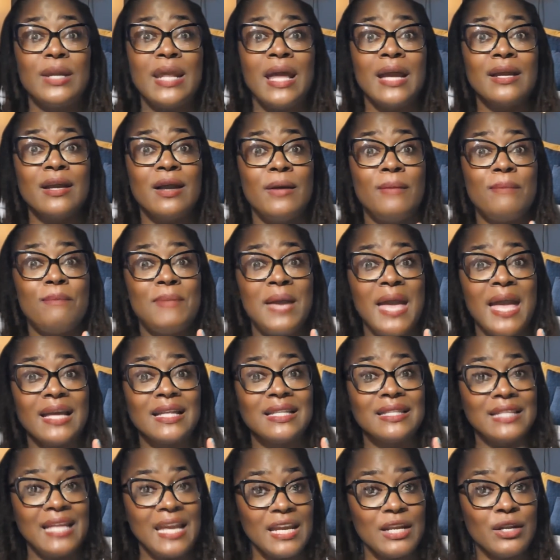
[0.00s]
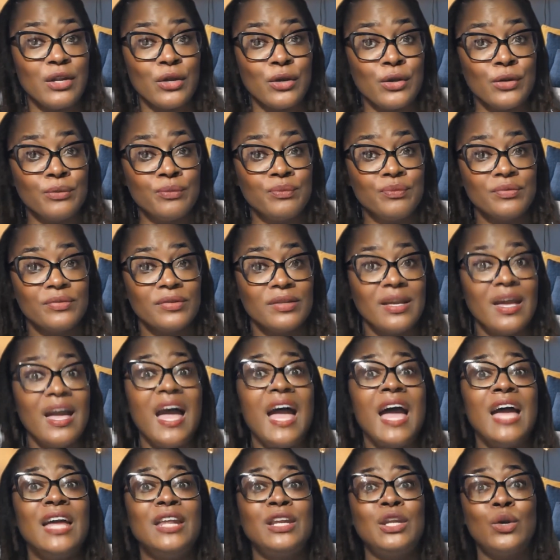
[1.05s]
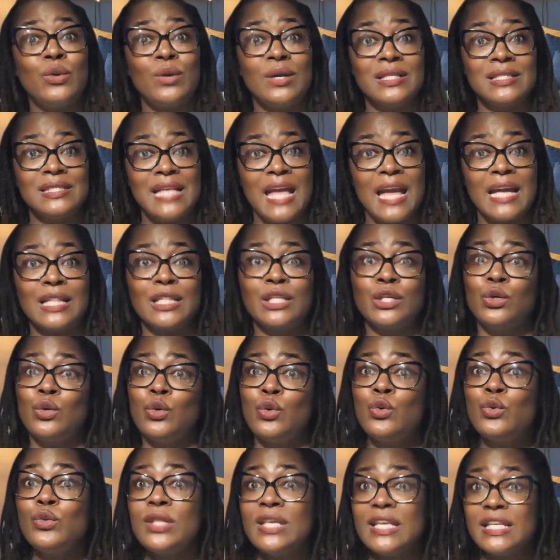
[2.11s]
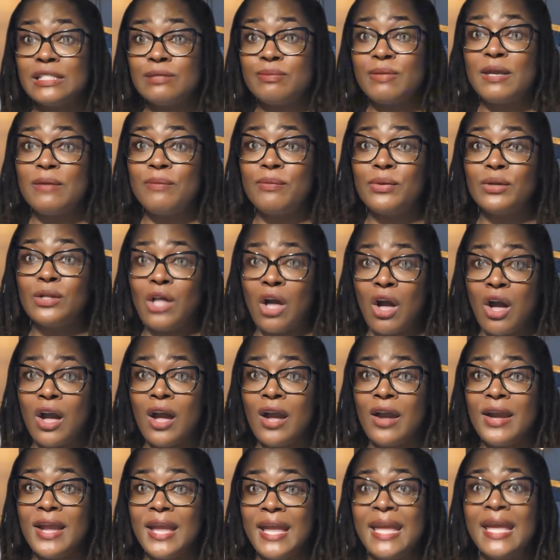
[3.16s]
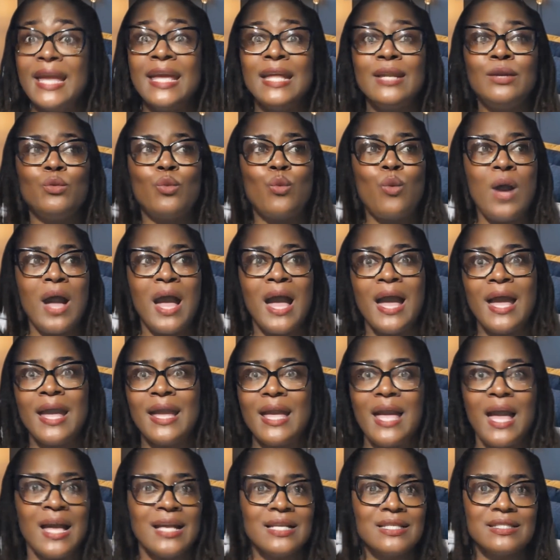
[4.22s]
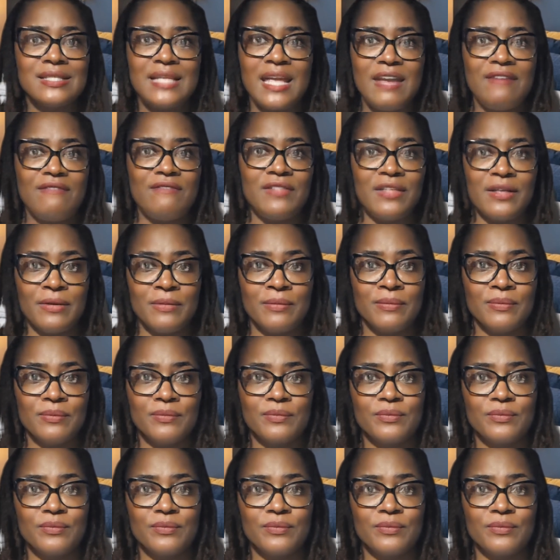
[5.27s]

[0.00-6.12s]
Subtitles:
when I come back later, I know exactly who these people are and why I saved them.